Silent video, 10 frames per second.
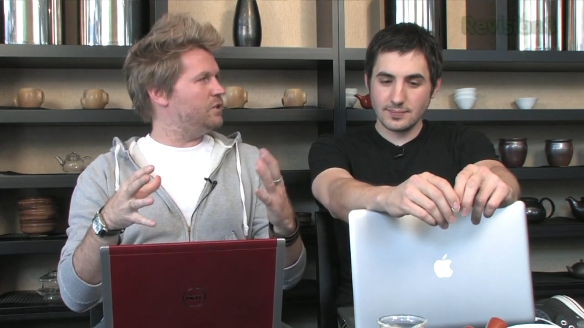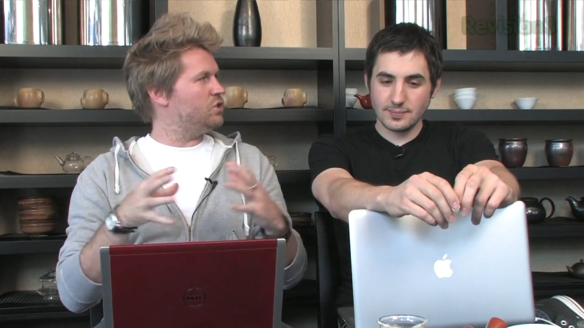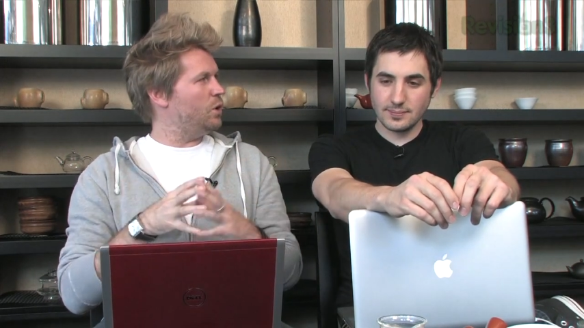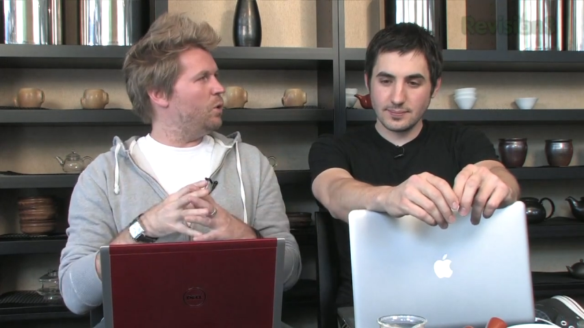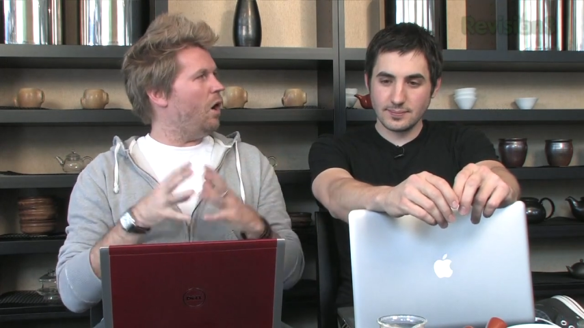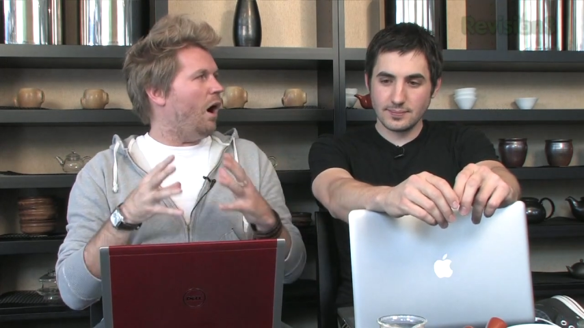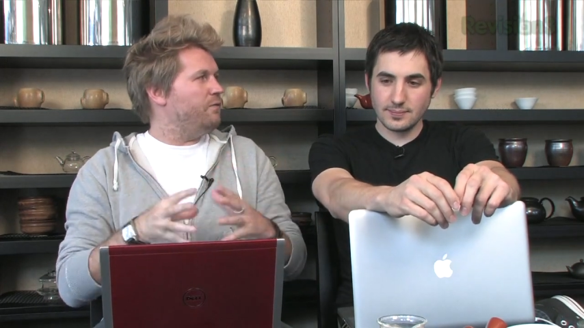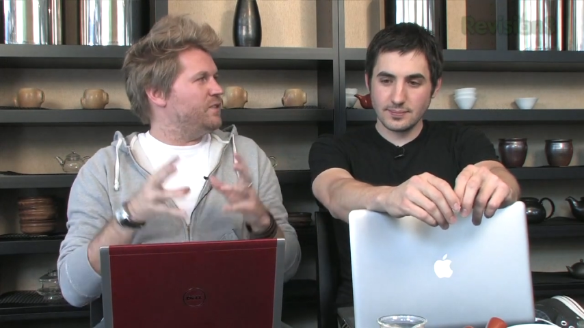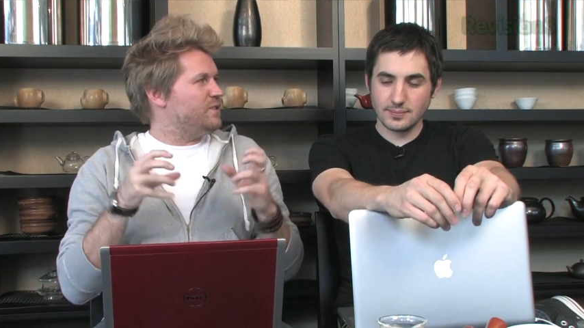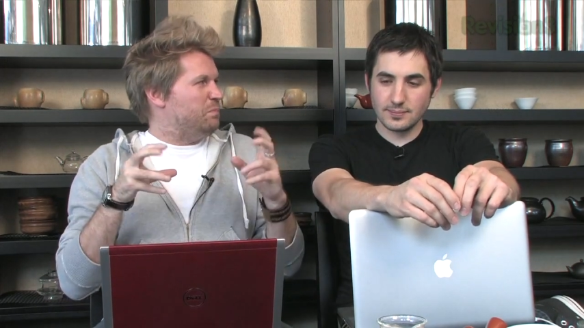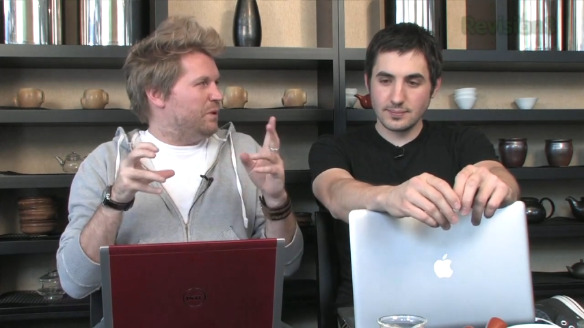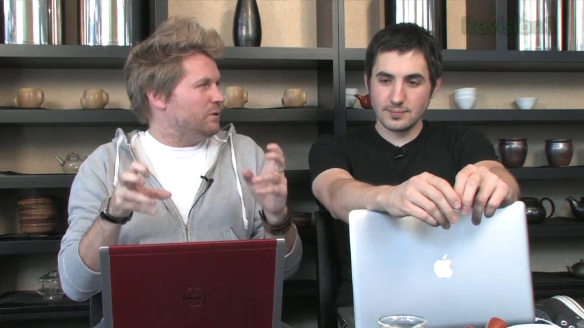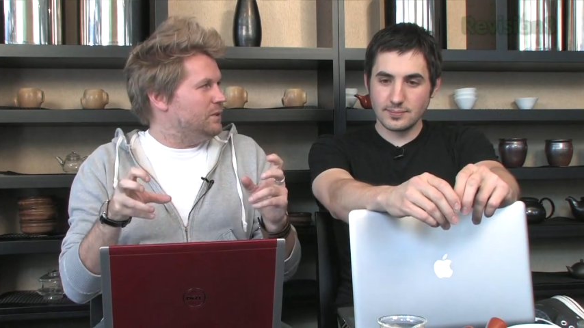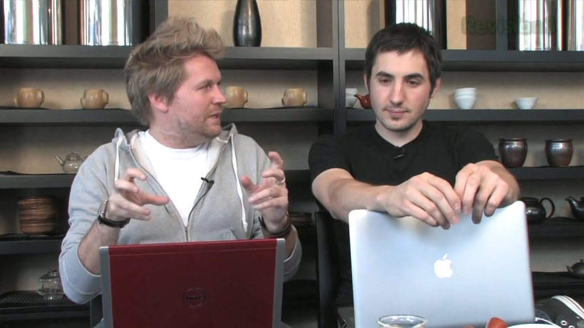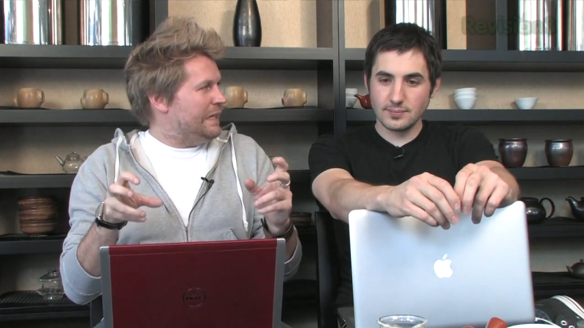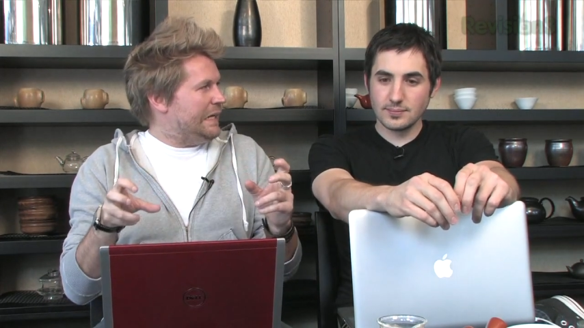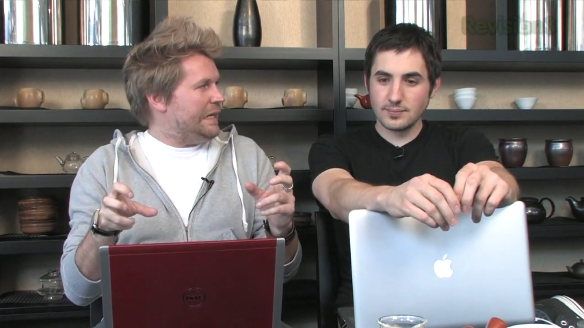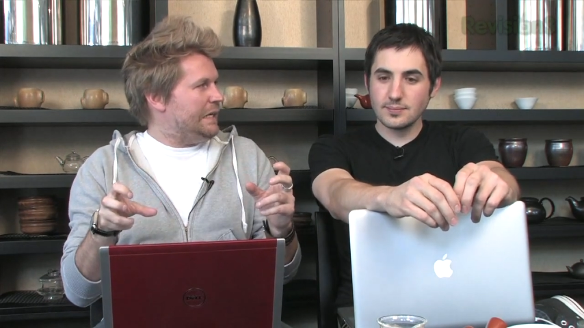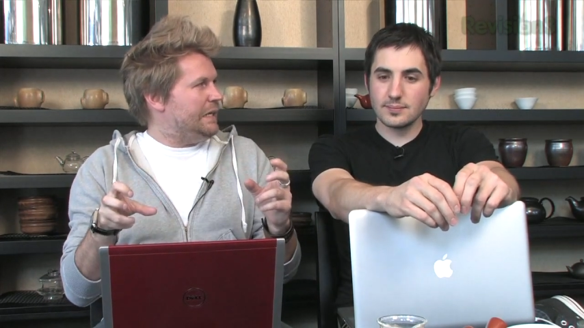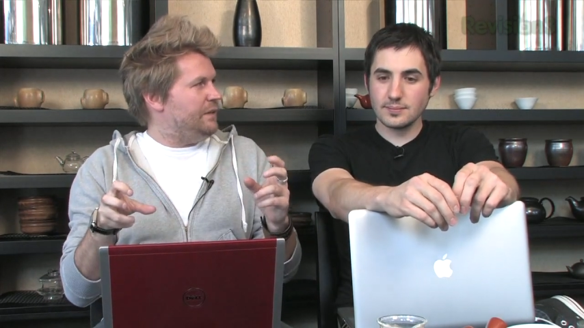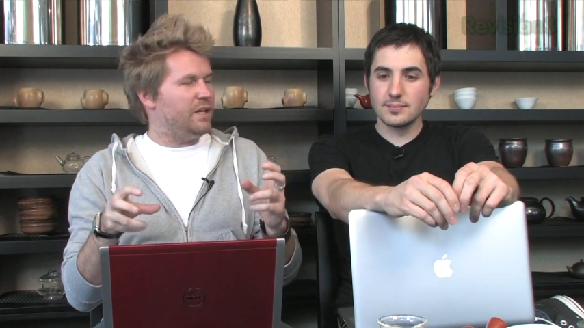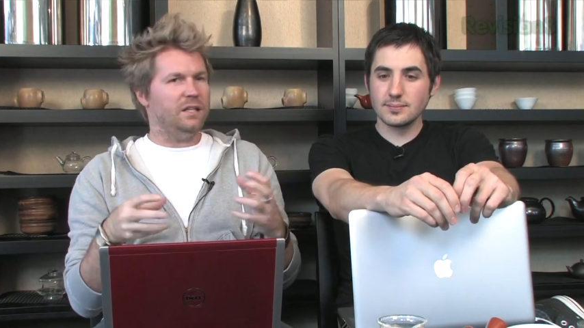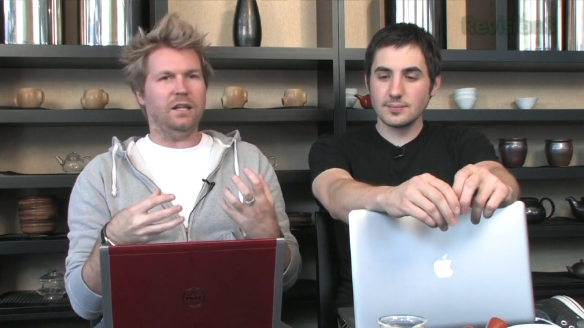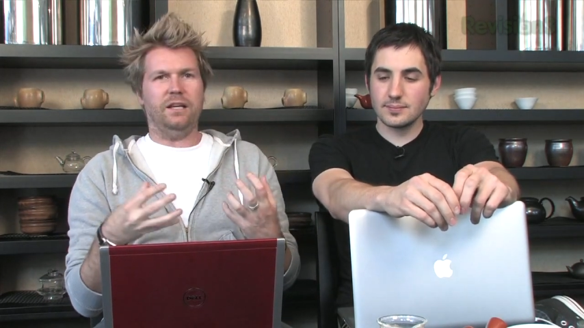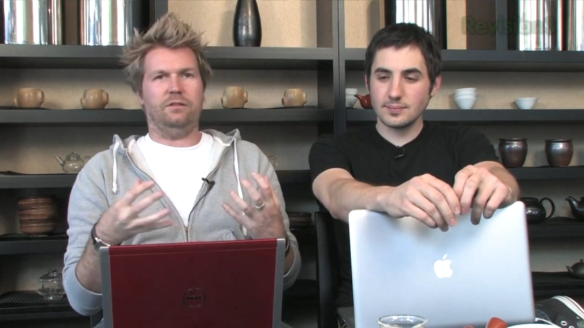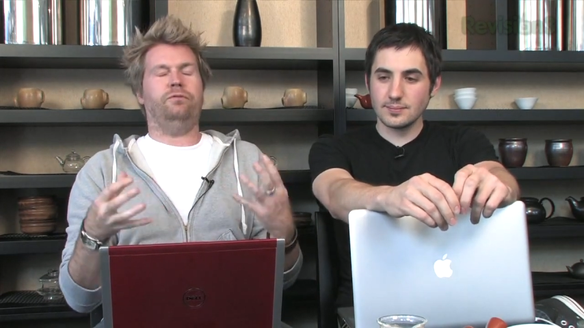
Speaker 1: it's so office building-y that it like